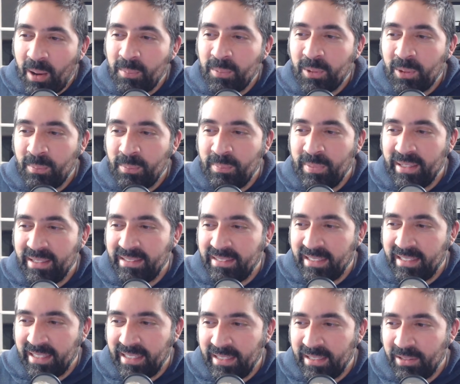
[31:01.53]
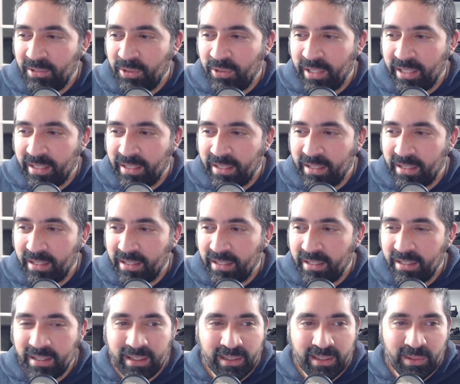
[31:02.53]
not a big tea drinker,
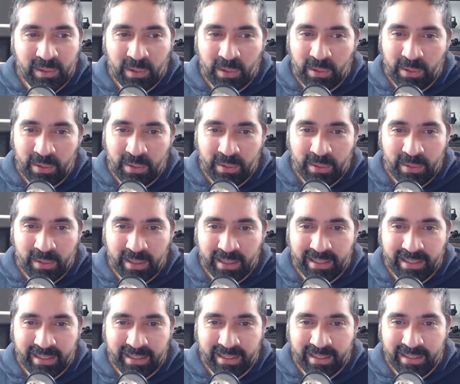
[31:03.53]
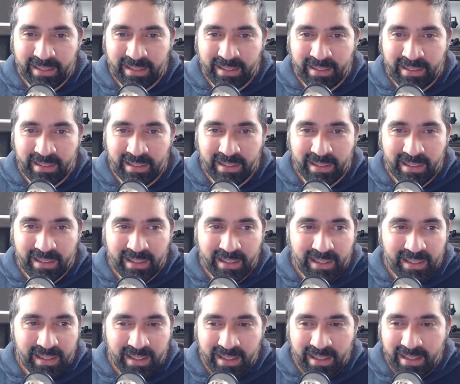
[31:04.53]
so like it doesn't,
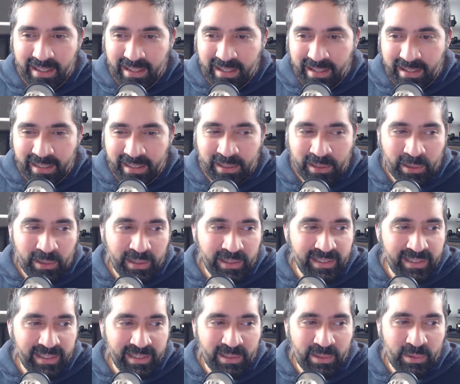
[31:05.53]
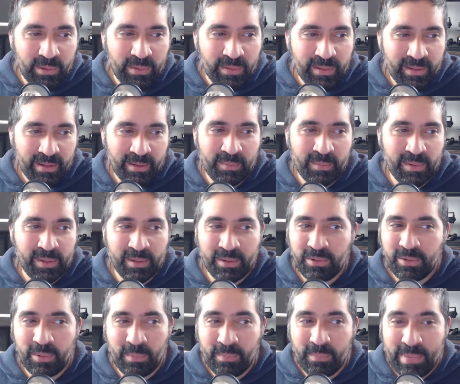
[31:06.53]
it's just not. I'm just
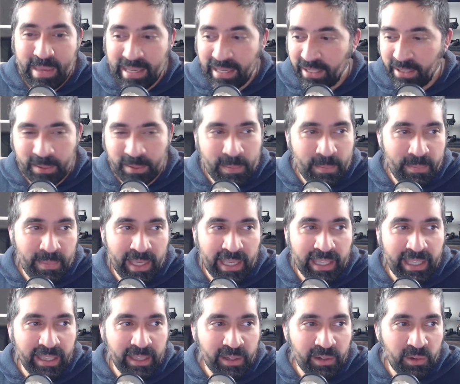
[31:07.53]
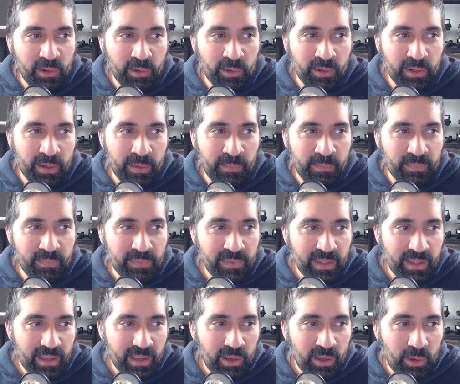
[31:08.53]
not big on
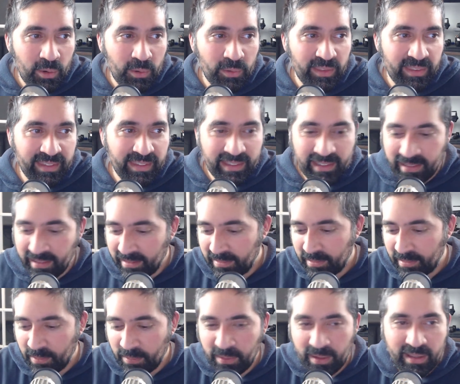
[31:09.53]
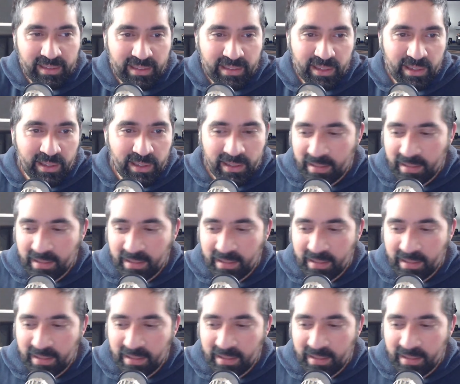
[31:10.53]
tea, as it were. So